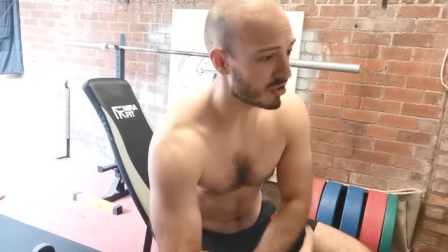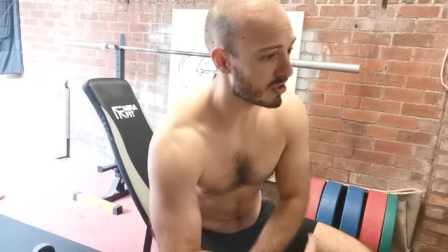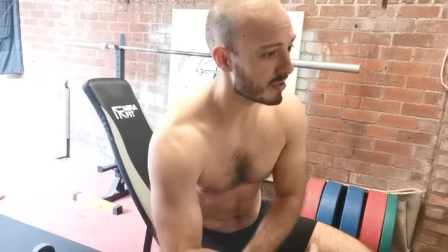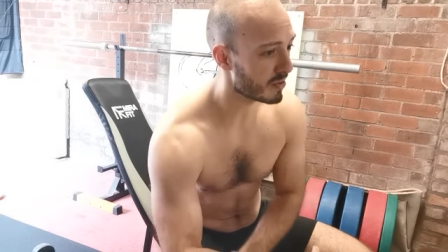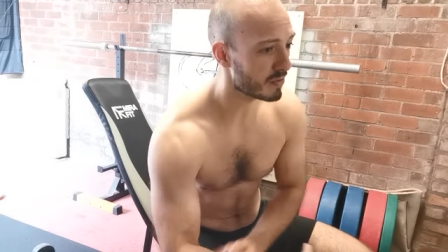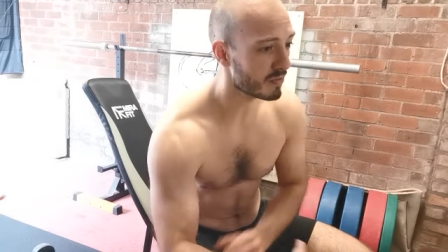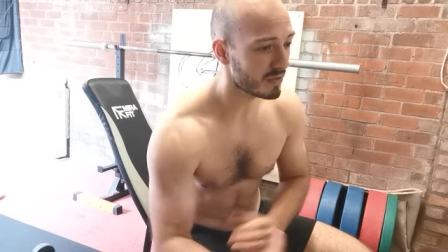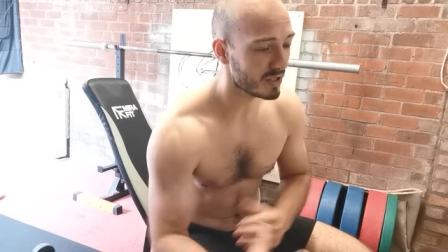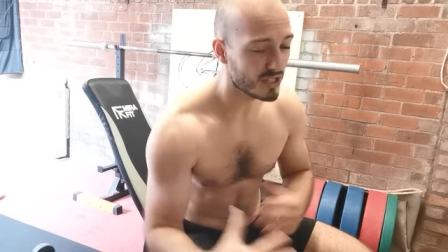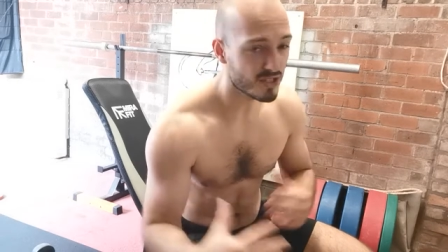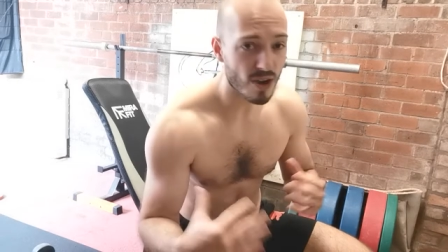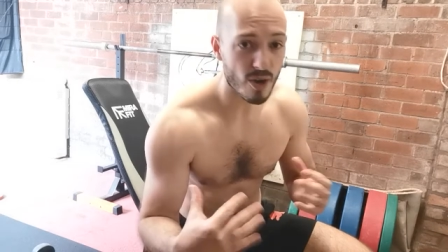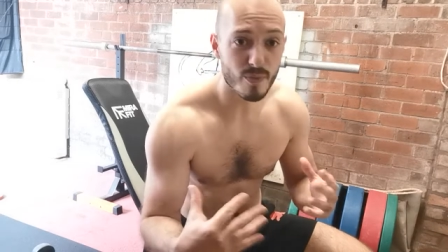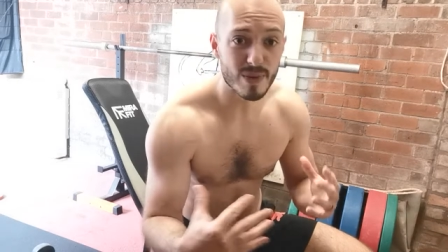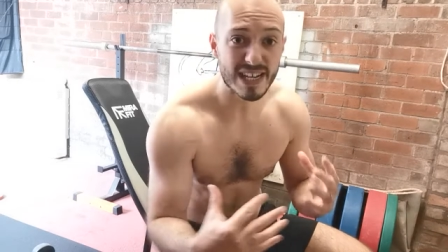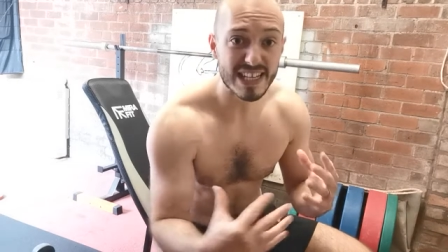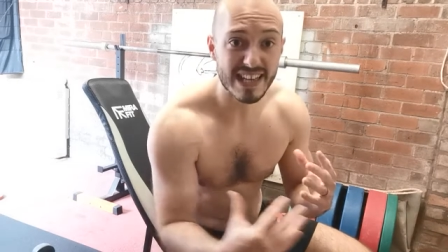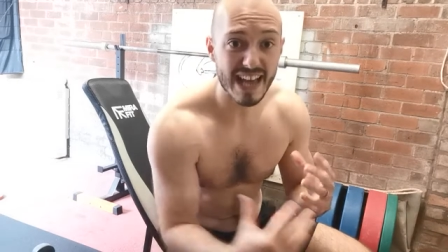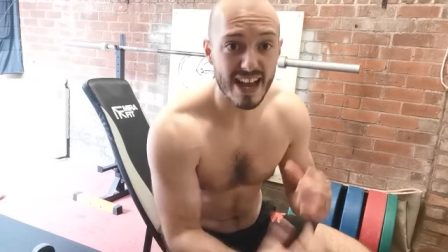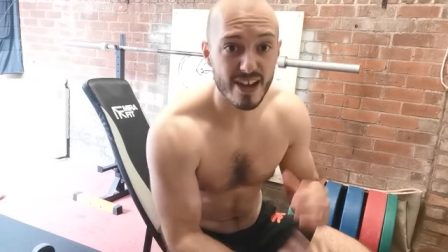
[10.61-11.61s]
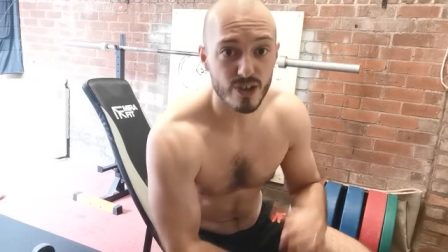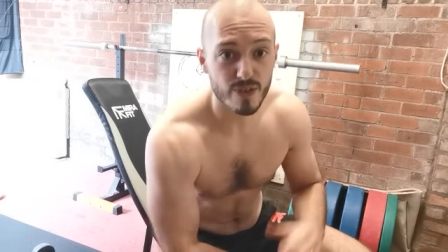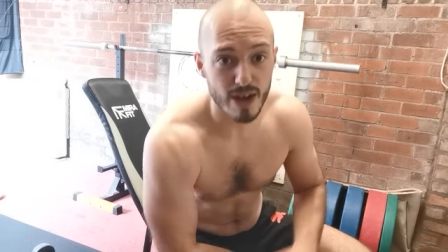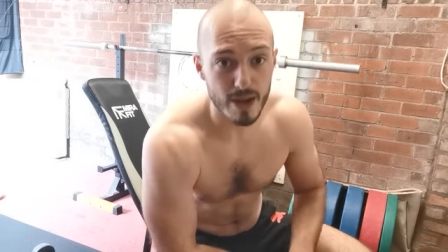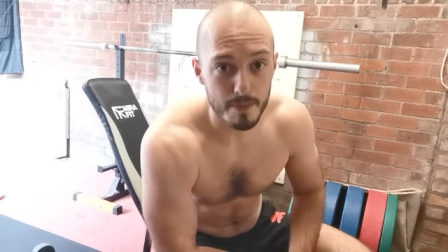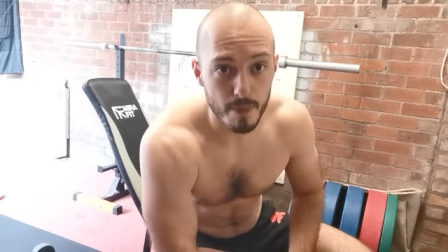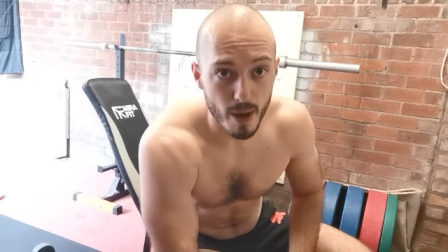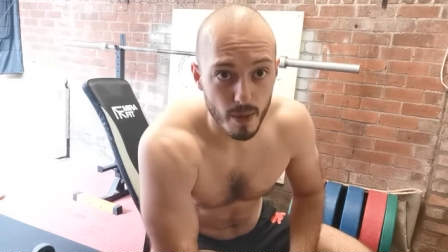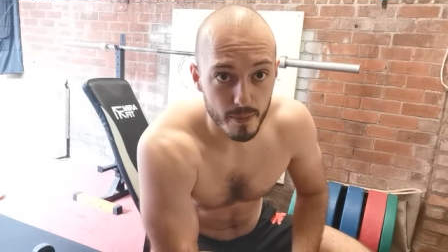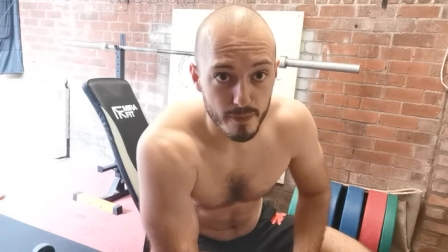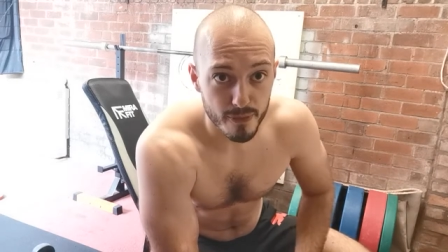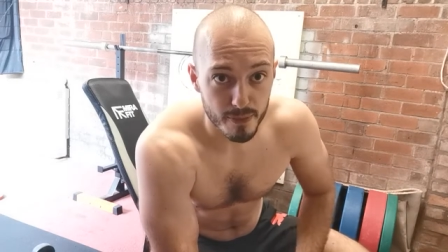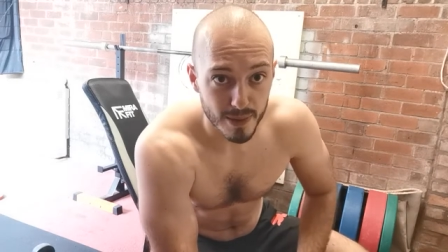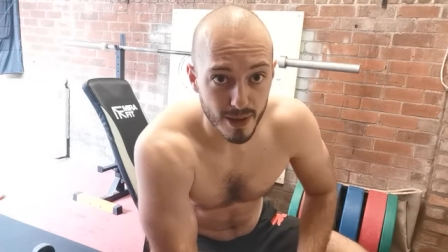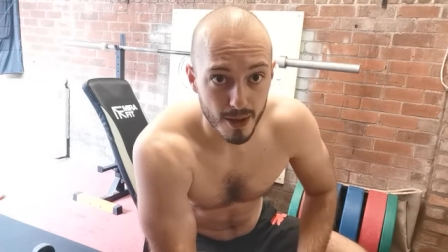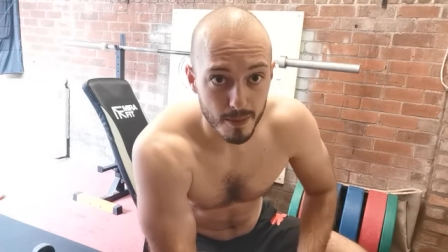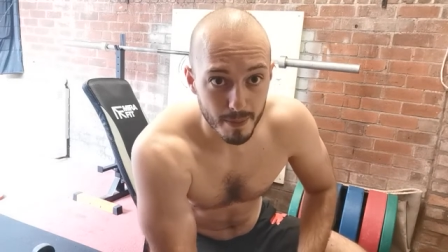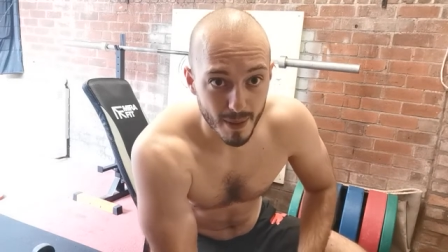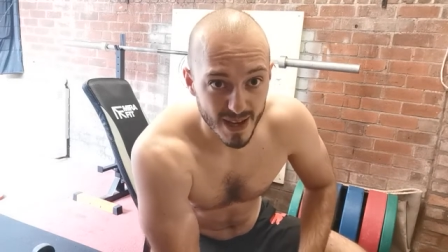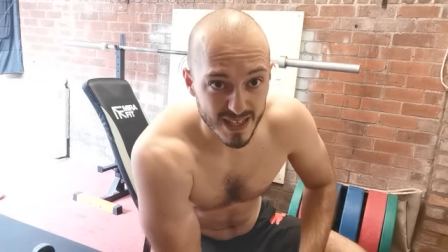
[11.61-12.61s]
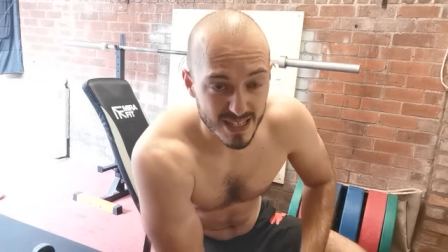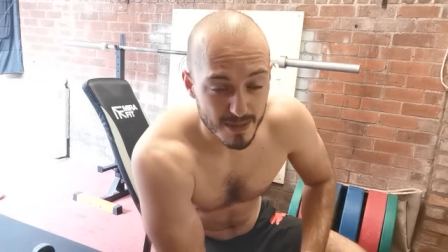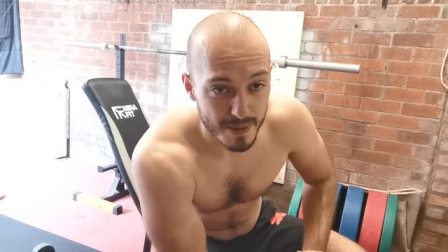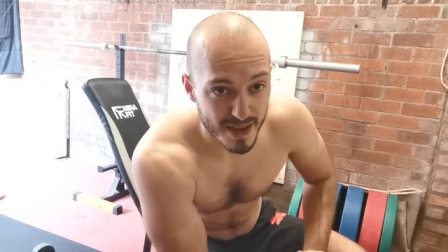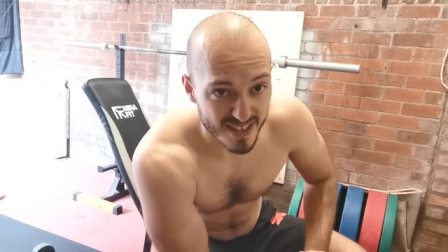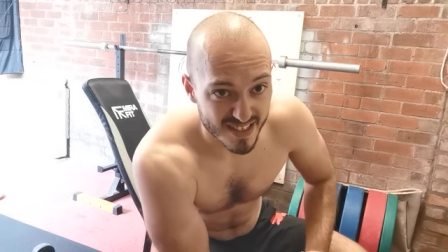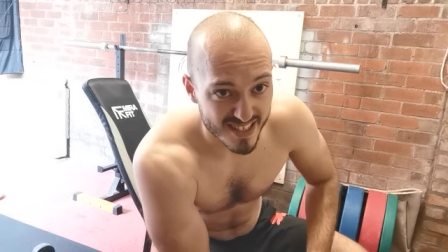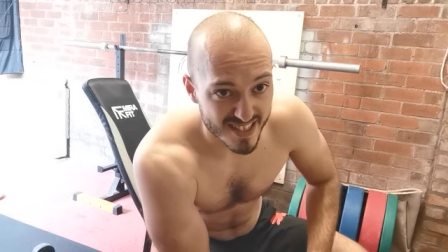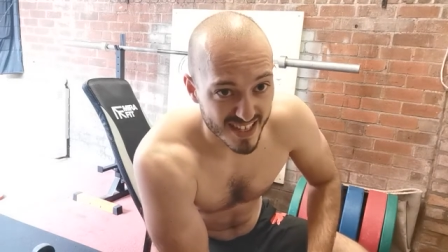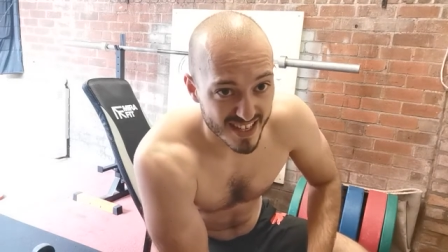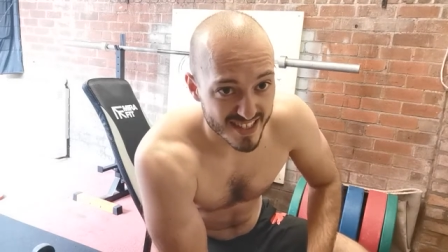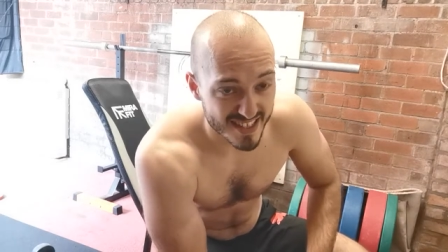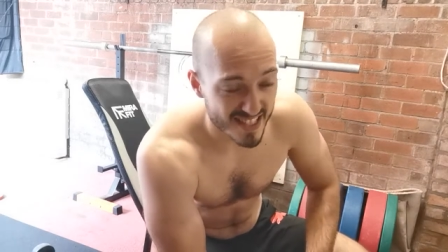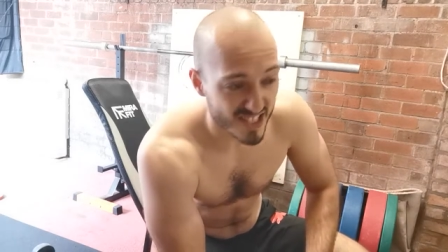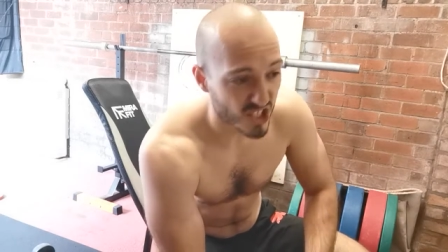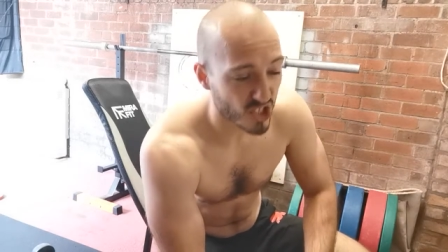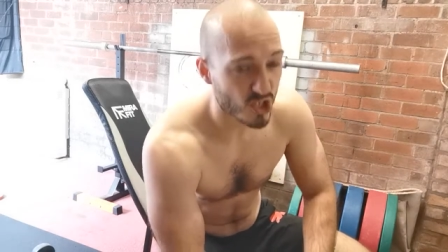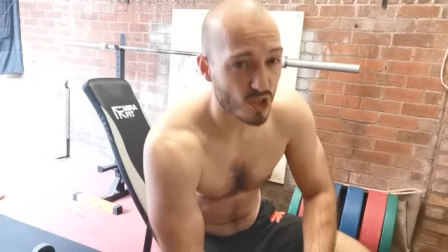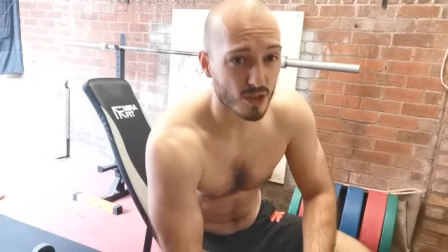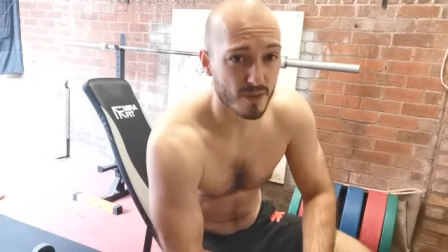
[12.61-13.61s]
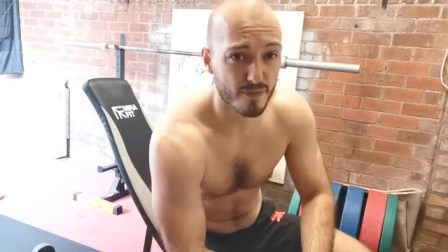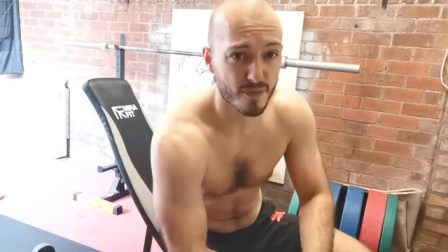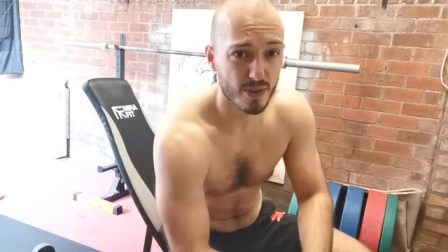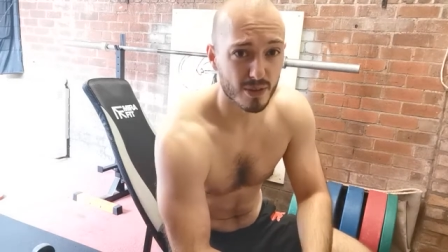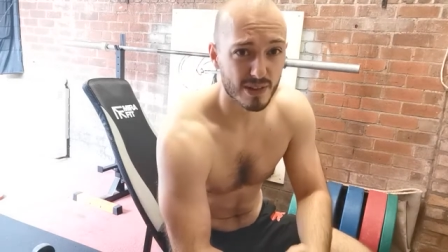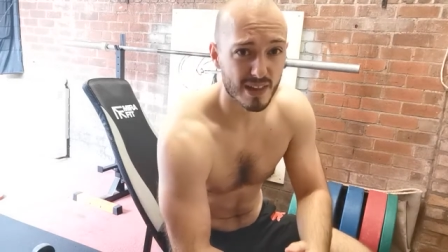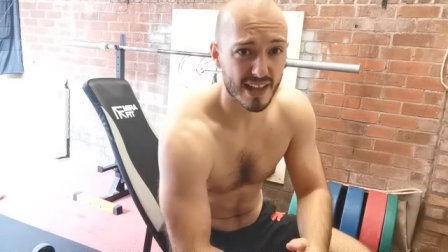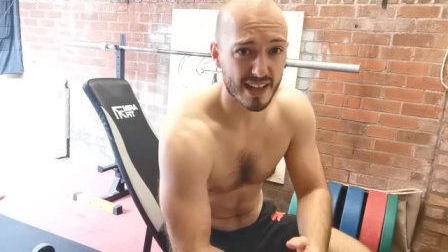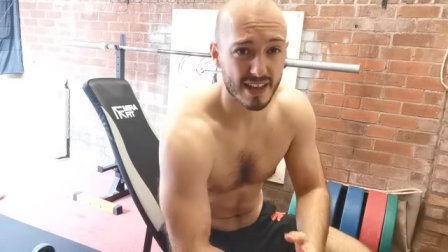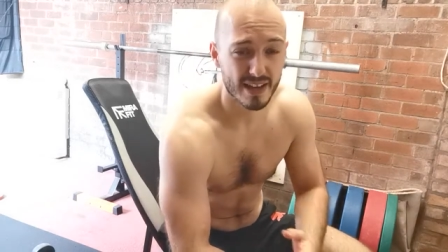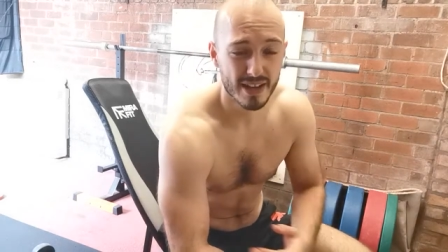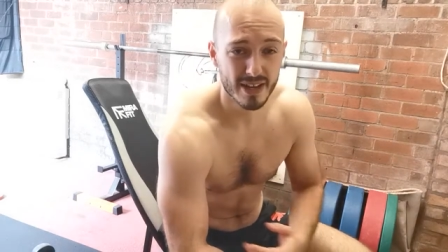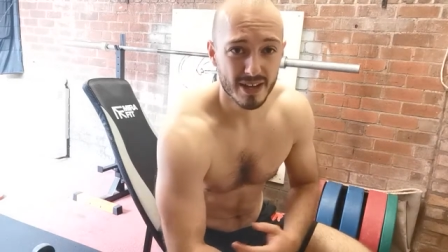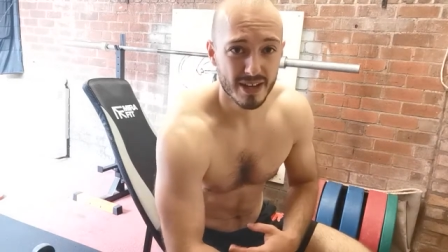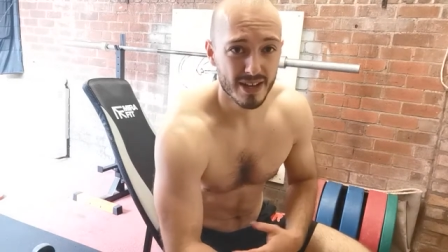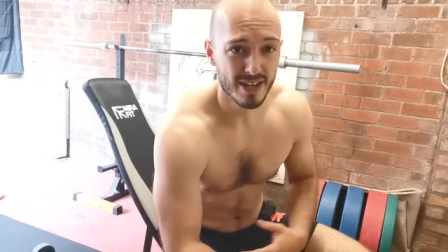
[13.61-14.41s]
don't, you don't really get a great pump from a lot of bicep exercises, you sort of feel like